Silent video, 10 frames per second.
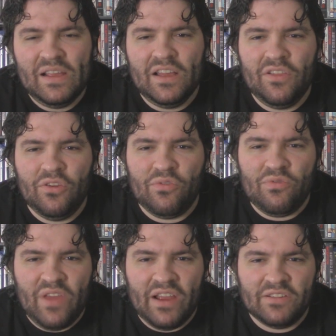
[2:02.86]
They're
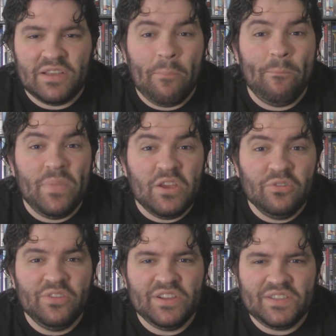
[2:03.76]
there to
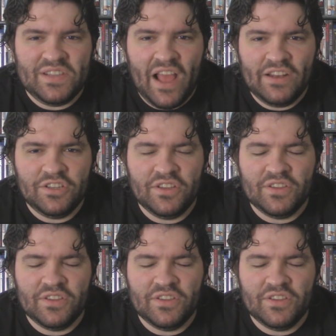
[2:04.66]
build this tension,